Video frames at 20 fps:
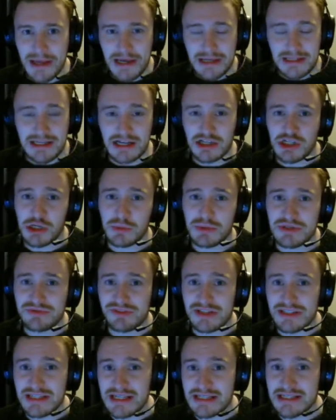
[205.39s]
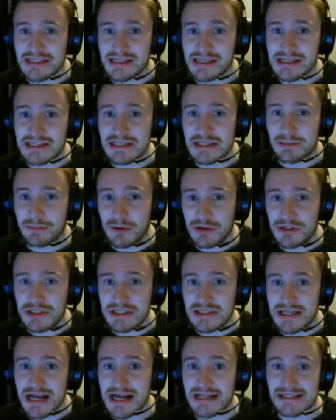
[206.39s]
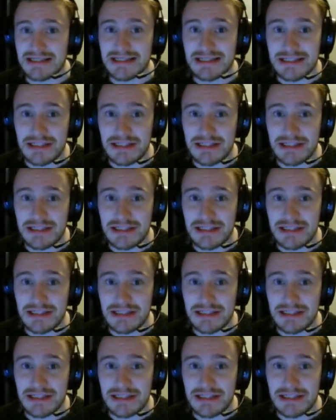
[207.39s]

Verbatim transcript: Attack choppers are fantastic against the bosses, as is